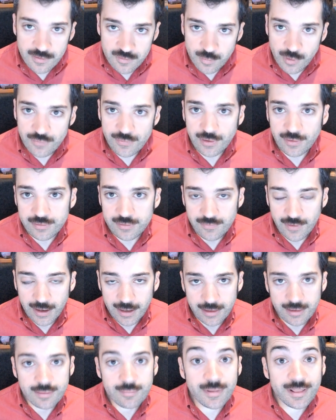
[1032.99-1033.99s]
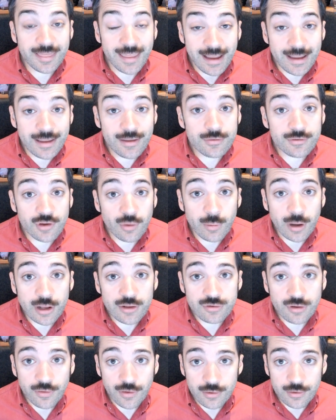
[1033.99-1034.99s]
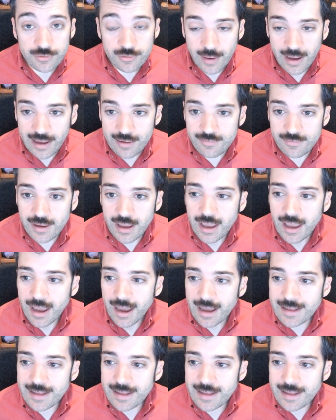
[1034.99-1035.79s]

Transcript: It's perfectly fine. But thank you so much to those who have.